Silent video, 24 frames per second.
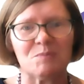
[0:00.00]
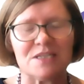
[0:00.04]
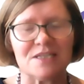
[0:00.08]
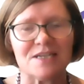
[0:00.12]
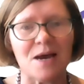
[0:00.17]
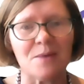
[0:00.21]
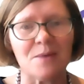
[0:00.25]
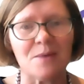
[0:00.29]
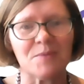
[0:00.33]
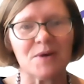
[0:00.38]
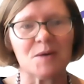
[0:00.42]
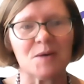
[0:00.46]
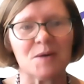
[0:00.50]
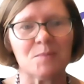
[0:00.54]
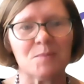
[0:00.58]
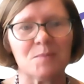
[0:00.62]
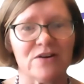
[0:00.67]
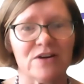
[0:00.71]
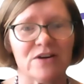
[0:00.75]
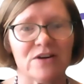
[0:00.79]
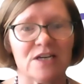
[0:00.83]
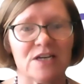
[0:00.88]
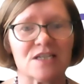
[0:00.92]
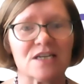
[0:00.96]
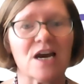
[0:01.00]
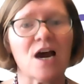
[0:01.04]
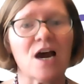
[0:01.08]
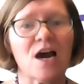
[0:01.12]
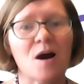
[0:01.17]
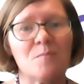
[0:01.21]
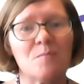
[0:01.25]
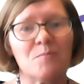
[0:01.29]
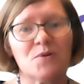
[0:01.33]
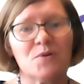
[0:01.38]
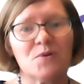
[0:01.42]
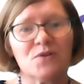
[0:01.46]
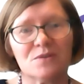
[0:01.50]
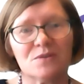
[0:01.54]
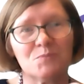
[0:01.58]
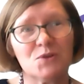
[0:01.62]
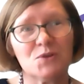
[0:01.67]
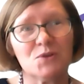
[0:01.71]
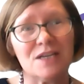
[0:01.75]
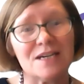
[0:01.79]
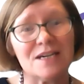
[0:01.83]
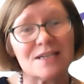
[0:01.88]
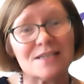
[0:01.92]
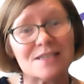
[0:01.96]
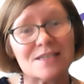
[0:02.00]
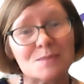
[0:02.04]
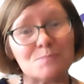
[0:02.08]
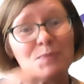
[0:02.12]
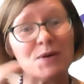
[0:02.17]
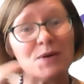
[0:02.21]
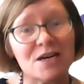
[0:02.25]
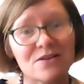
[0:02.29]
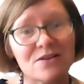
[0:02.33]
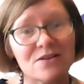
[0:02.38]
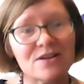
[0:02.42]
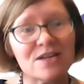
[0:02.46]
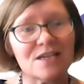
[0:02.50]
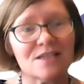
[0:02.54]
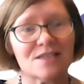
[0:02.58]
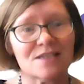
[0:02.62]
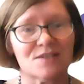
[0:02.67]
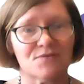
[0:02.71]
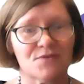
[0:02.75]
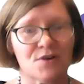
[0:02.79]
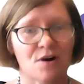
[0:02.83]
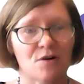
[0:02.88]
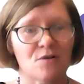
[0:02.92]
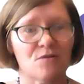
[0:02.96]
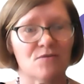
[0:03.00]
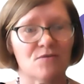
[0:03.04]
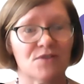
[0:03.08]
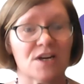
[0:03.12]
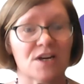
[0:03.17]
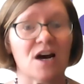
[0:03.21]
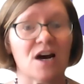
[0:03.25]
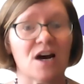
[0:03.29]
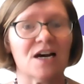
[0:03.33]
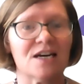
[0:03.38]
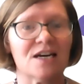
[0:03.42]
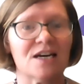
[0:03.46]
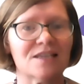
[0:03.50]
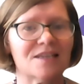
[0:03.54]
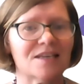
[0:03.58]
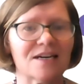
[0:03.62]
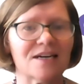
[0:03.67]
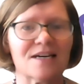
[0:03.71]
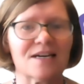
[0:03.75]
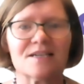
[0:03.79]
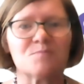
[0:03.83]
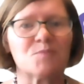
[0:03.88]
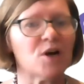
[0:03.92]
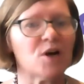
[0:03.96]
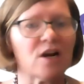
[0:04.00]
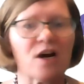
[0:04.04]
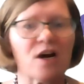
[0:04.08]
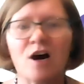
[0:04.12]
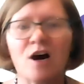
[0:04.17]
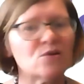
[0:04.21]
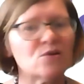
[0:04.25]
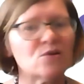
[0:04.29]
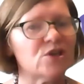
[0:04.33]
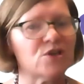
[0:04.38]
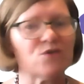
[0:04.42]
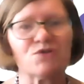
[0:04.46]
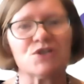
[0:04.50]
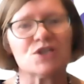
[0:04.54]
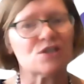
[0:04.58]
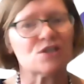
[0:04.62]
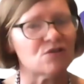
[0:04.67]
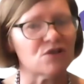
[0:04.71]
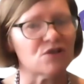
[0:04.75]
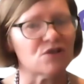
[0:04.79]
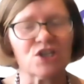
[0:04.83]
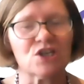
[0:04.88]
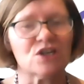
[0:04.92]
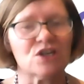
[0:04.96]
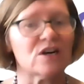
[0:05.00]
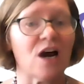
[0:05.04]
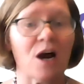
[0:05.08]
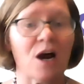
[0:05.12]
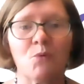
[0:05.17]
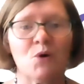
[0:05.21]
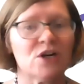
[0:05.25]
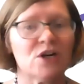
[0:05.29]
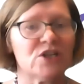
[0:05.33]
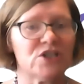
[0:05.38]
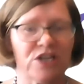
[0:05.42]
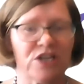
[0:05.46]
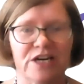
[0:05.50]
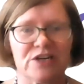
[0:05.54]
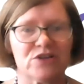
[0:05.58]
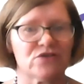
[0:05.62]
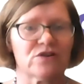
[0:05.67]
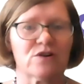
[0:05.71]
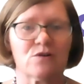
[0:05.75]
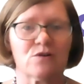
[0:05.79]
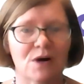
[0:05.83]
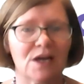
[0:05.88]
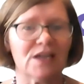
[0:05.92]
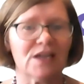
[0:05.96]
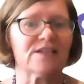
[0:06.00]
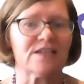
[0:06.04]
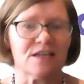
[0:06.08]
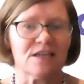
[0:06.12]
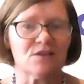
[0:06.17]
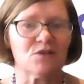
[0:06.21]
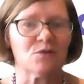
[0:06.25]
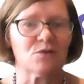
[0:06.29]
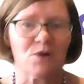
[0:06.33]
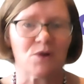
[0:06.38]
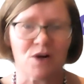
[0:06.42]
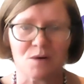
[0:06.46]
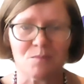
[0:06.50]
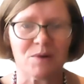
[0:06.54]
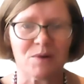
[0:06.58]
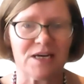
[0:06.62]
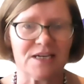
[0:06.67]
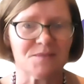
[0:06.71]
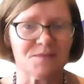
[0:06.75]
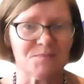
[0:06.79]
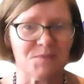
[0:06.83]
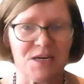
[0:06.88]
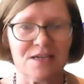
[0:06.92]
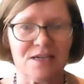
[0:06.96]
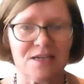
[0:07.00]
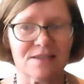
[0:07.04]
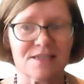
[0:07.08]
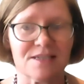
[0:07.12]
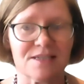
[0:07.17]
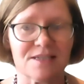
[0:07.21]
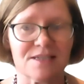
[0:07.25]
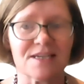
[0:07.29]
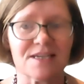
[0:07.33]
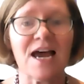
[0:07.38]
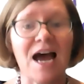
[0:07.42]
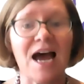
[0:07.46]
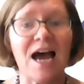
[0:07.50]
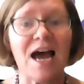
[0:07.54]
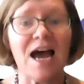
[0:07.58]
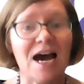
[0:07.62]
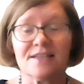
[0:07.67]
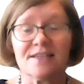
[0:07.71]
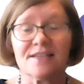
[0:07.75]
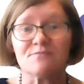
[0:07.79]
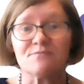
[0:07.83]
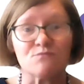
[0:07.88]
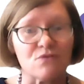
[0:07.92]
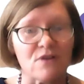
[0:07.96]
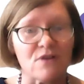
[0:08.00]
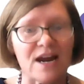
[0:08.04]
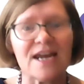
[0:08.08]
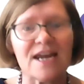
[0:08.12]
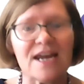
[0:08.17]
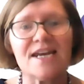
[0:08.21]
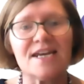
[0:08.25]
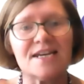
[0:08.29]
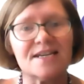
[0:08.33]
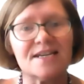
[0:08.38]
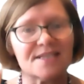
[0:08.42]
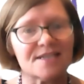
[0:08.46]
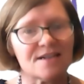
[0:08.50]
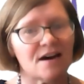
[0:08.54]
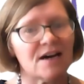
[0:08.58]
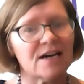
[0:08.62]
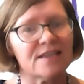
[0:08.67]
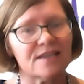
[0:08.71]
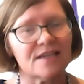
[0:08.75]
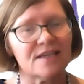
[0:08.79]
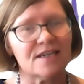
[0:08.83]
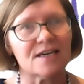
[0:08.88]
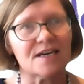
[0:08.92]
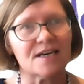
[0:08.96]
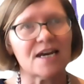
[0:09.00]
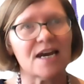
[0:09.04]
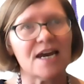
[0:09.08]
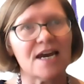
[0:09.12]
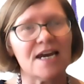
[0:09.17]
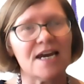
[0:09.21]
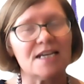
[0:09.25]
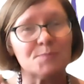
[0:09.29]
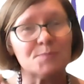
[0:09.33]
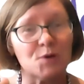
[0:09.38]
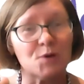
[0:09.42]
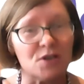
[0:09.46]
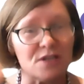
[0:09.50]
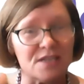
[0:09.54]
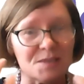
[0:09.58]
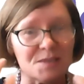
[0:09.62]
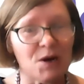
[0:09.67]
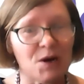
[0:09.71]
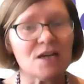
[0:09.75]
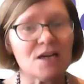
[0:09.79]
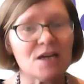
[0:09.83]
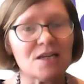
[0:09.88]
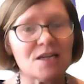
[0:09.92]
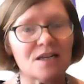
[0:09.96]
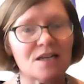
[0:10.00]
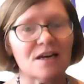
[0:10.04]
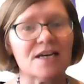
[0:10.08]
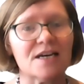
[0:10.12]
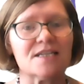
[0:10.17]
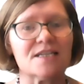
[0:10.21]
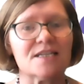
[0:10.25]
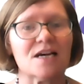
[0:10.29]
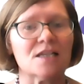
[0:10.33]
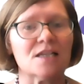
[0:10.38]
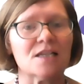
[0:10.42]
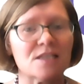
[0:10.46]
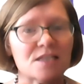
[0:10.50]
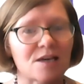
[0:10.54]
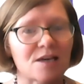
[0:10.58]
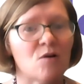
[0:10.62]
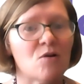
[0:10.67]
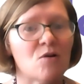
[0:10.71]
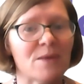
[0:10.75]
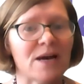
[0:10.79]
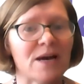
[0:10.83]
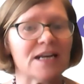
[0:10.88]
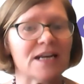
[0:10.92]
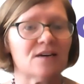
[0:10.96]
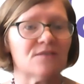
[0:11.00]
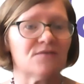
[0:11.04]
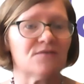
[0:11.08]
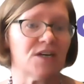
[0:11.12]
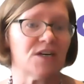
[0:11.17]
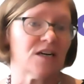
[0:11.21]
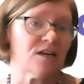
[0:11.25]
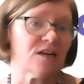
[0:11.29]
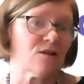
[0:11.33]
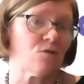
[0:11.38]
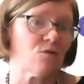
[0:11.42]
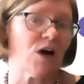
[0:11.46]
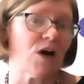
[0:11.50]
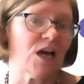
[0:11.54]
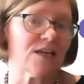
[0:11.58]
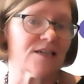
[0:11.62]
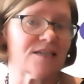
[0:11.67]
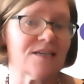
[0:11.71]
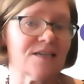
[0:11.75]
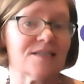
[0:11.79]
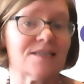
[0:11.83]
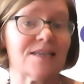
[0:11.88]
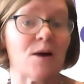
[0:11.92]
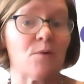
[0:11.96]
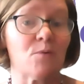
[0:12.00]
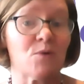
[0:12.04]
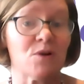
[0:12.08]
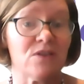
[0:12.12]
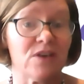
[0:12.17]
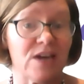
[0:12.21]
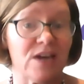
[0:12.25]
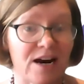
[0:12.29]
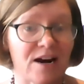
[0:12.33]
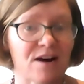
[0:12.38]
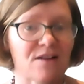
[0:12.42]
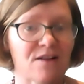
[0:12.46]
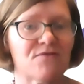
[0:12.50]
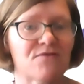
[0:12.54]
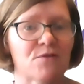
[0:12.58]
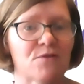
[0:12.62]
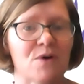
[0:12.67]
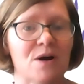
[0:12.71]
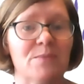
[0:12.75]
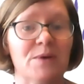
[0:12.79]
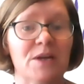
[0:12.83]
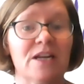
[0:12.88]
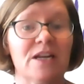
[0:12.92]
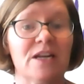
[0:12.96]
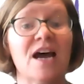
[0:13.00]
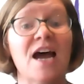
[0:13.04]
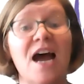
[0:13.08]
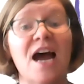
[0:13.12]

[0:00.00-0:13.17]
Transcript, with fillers: pandemic period, but but the experience of COVID I think has brought a whole new discussion on what gender equality in the workplace means, and it's raised I think it's put a spotlight on so many of the inequalities that were there for women,